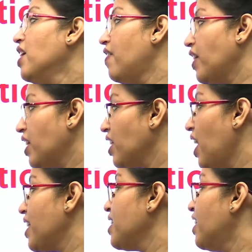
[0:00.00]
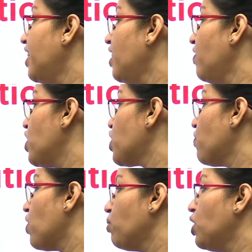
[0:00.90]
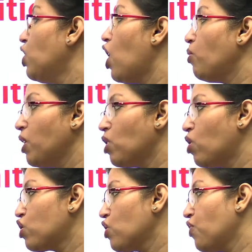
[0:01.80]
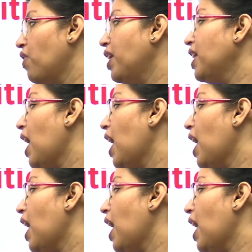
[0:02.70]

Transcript: recognizing a deviation from the normal course of event